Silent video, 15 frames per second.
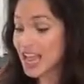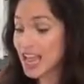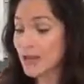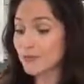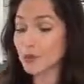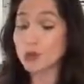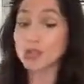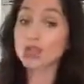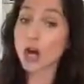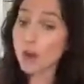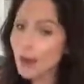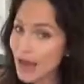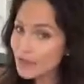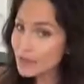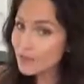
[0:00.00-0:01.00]
If you
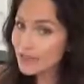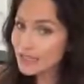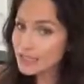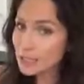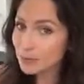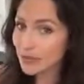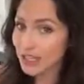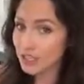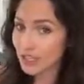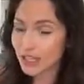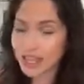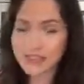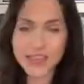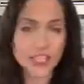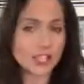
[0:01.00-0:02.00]
don't have a fancy blender
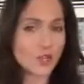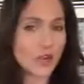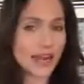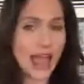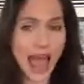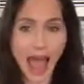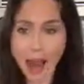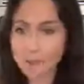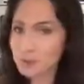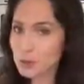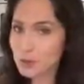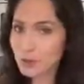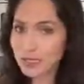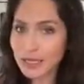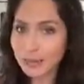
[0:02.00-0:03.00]
like this, you can
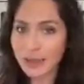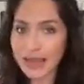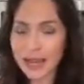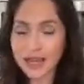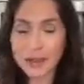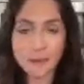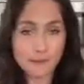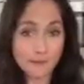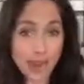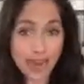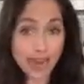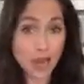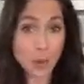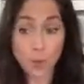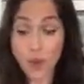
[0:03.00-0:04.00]
absolutely
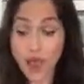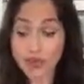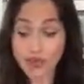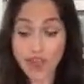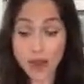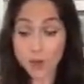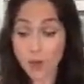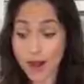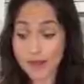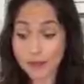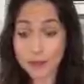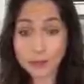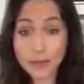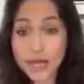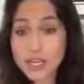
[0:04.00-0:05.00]
make it with a
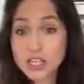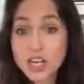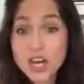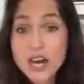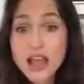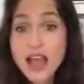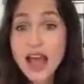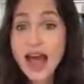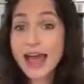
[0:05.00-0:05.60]
regular blender.